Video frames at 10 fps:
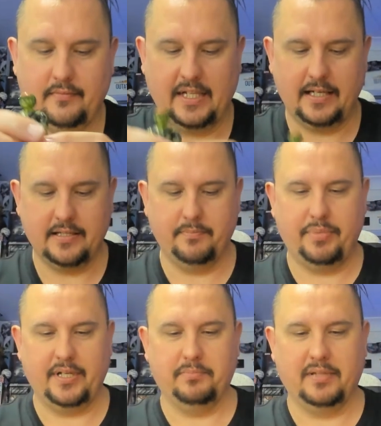It has a
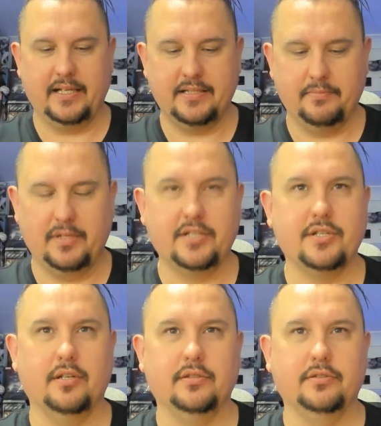big place in my
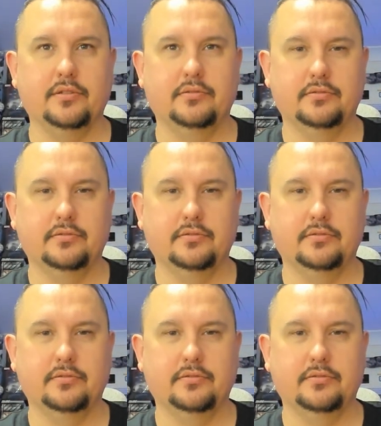childhood.